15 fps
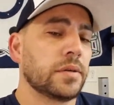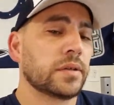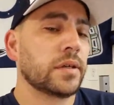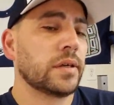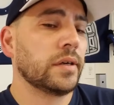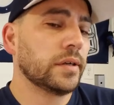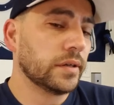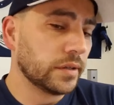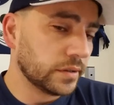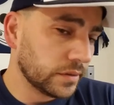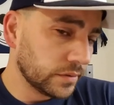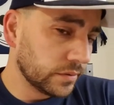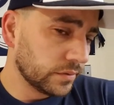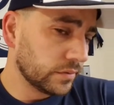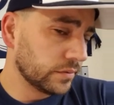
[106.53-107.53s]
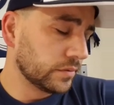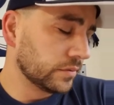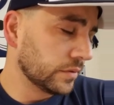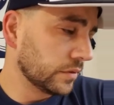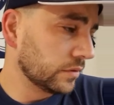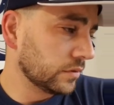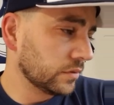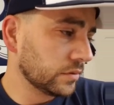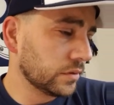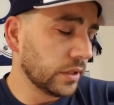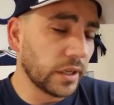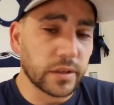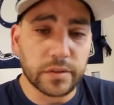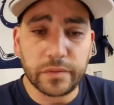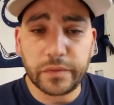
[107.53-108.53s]
Got a
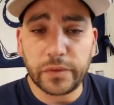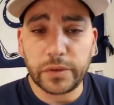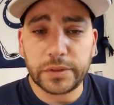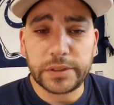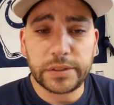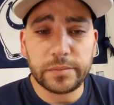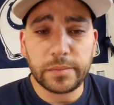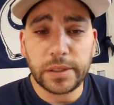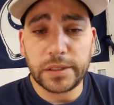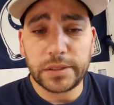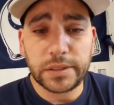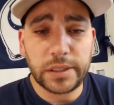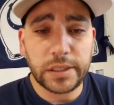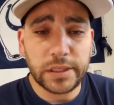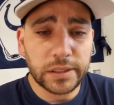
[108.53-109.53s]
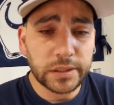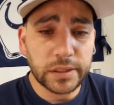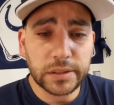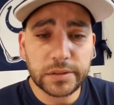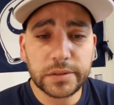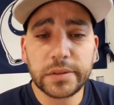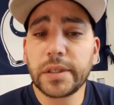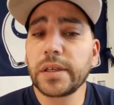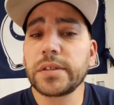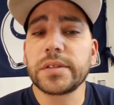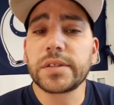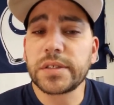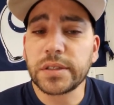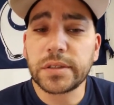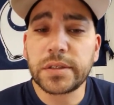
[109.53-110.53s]
2014 Mustang, like
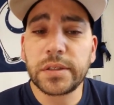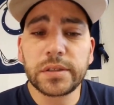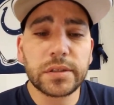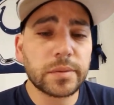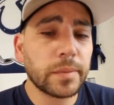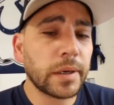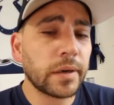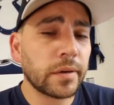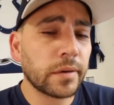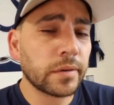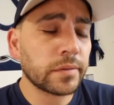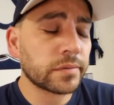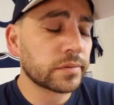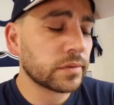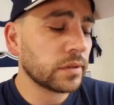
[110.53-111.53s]
2016 Camaro,